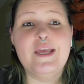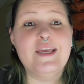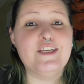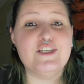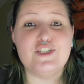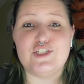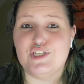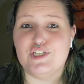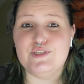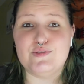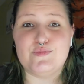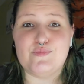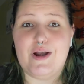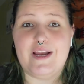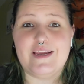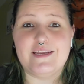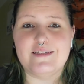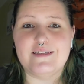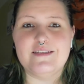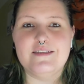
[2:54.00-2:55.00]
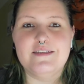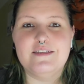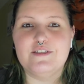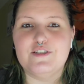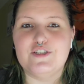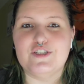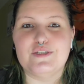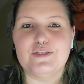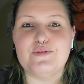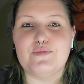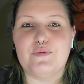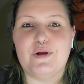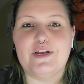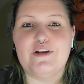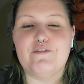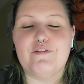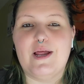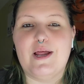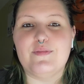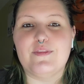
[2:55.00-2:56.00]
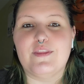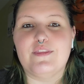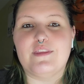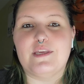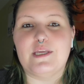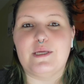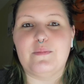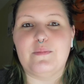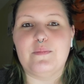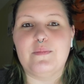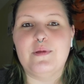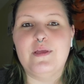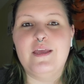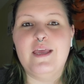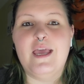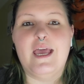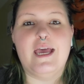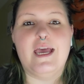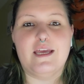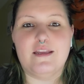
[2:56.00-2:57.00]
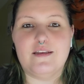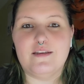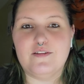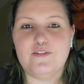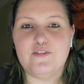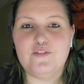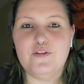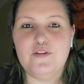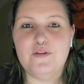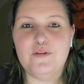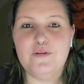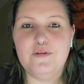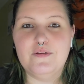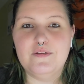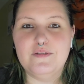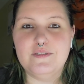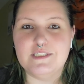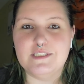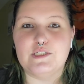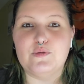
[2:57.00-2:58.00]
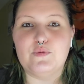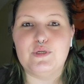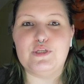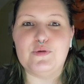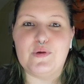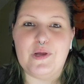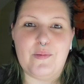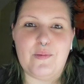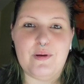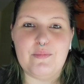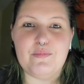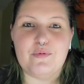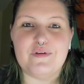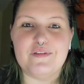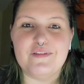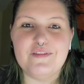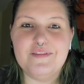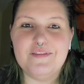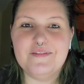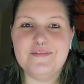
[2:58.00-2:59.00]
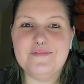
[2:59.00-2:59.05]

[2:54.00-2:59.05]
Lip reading: just write around the theme and see what you come up with.